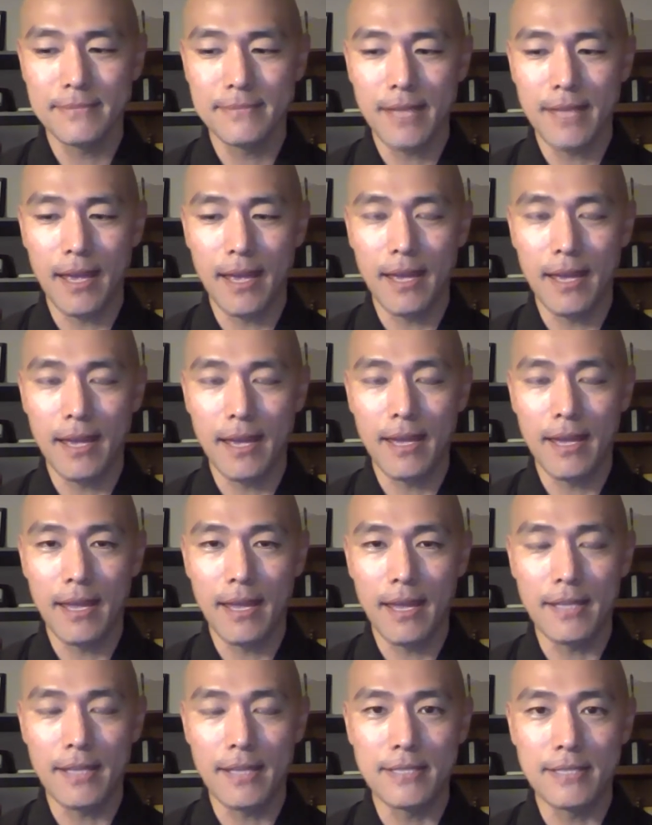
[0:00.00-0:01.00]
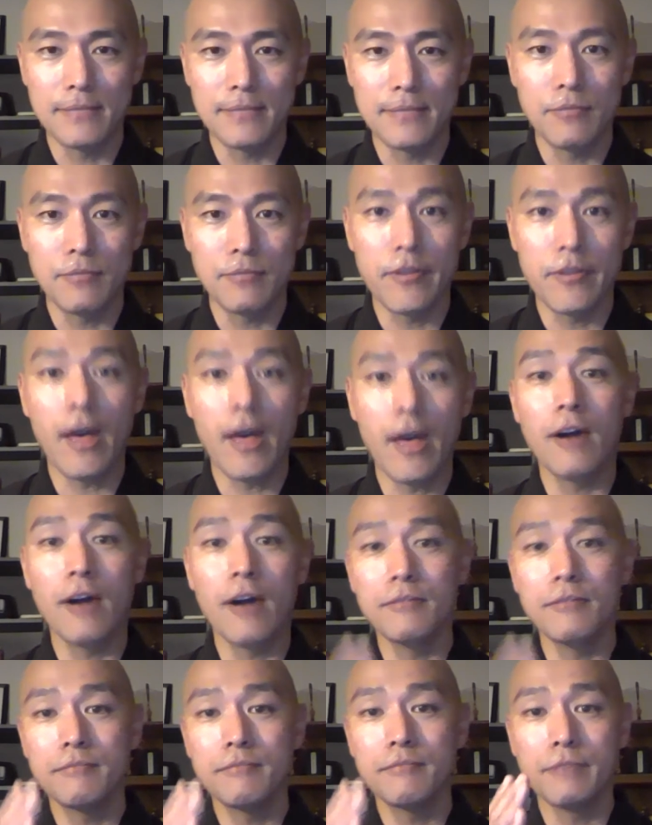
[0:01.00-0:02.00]
and then
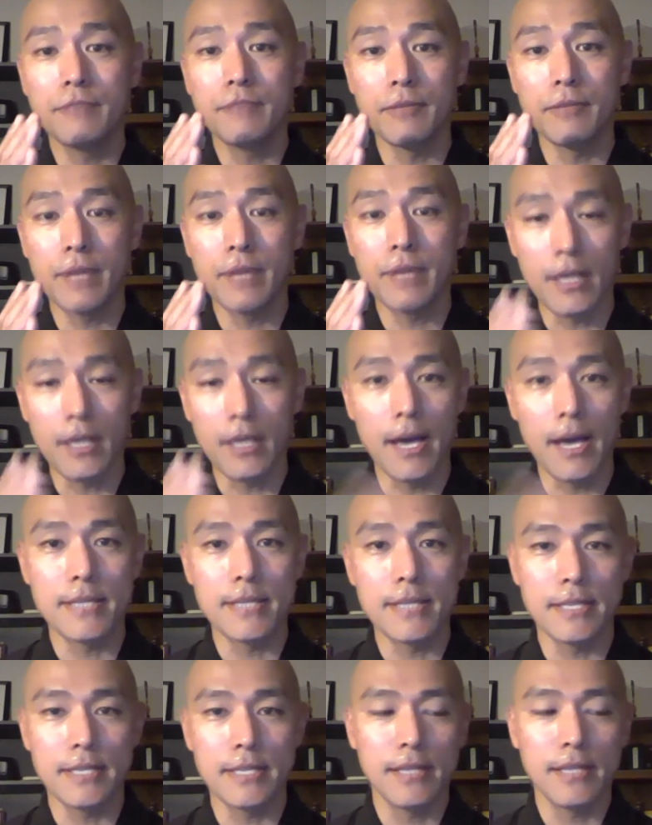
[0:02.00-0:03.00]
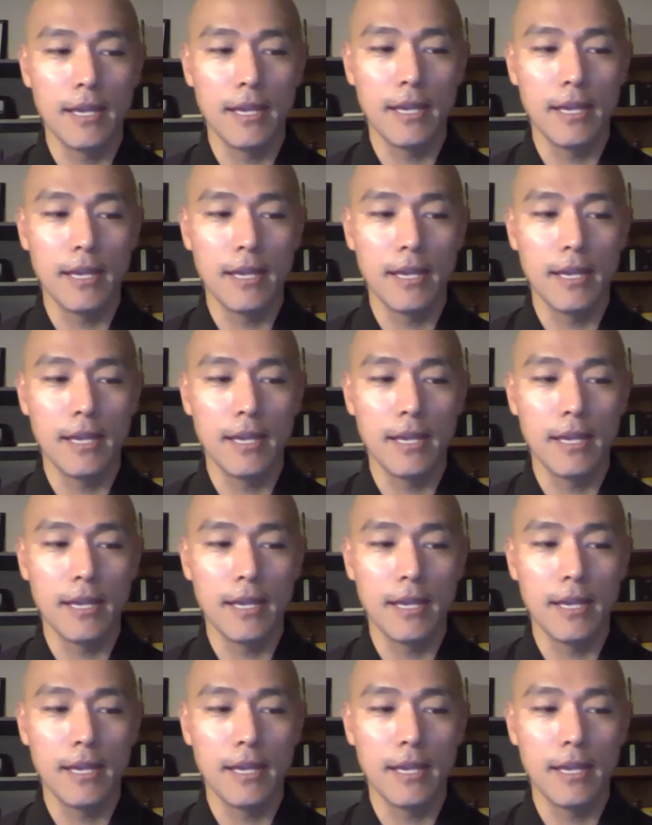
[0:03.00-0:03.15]
without we realize it,